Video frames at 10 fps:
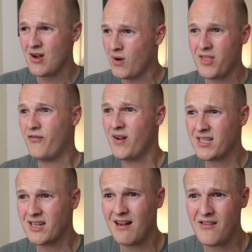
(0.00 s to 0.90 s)
well, the
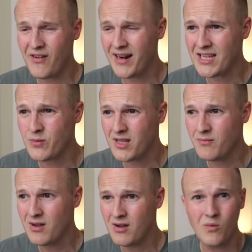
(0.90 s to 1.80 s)
first car I financed with
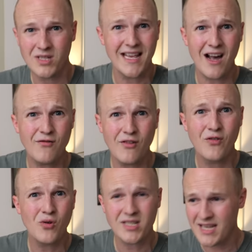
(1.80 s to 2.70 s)
them was the Alfa
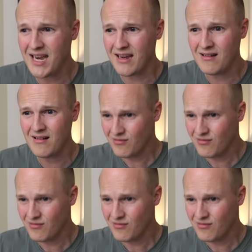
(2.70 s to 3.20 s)
4C,